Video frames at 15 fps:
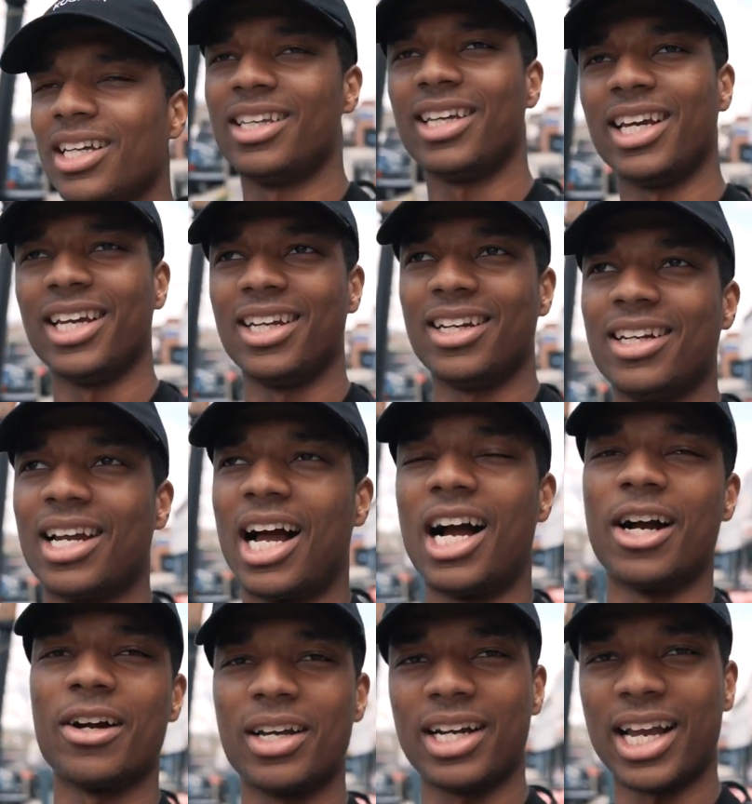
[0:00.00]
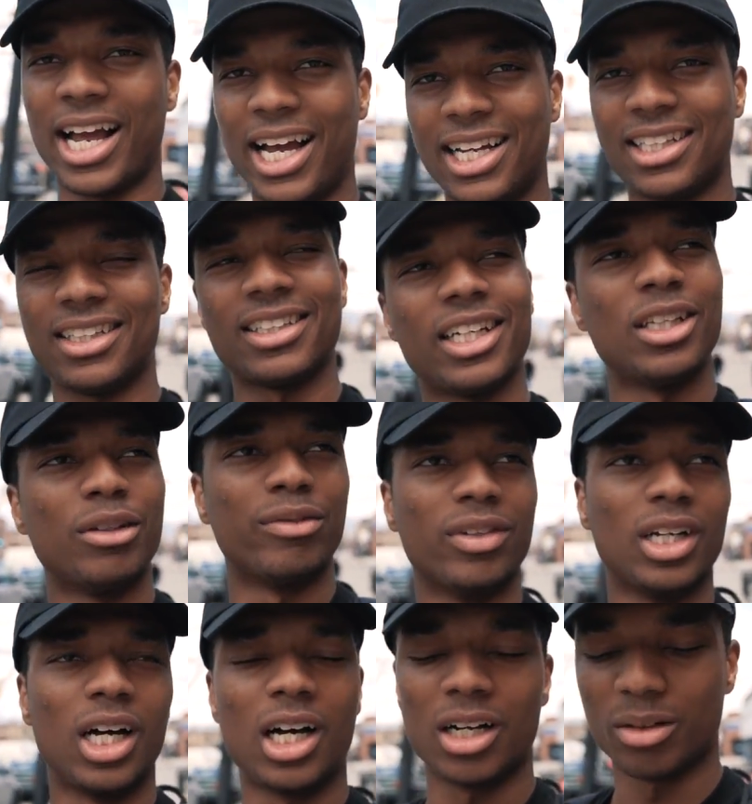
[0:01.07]
Again, I already had this in the
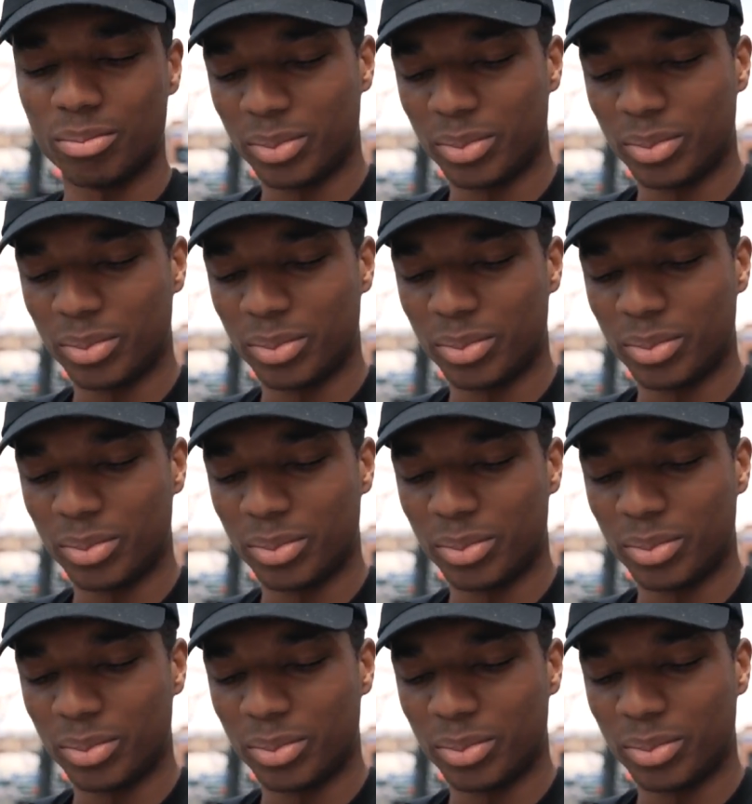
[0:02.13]
vlog,